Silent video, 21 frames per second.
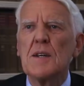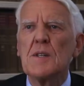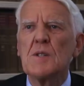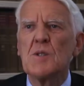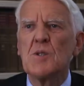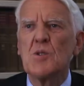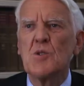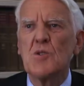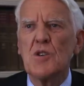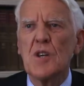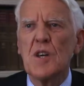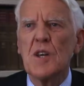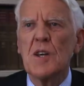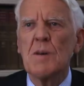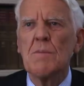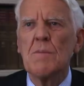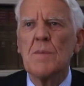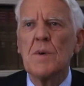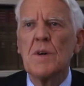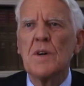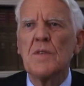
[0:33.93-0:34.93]
a
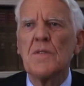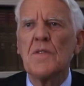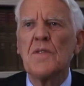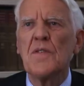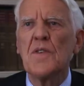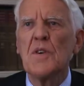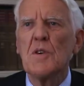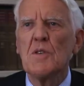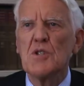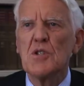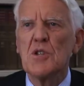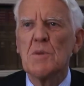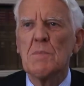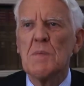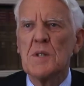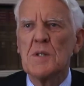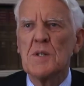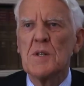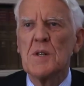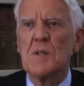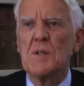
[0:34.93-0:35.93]
stream of future
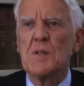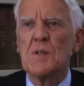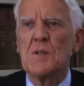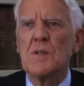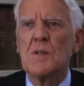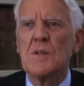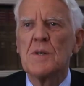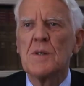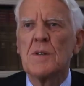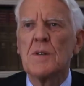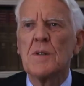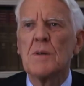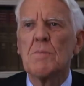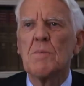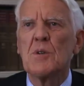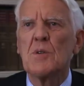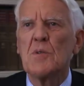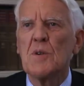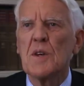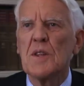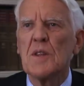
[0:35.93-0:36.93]
business
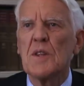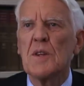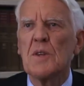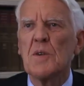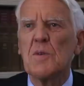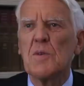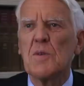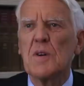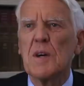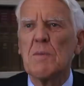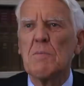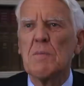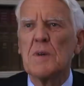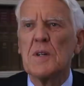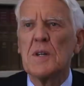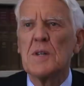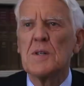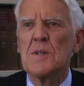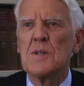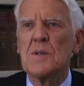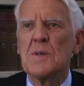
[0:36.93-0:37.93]
between the two
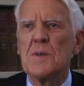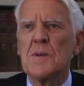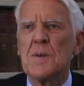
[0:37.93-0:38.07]
companies.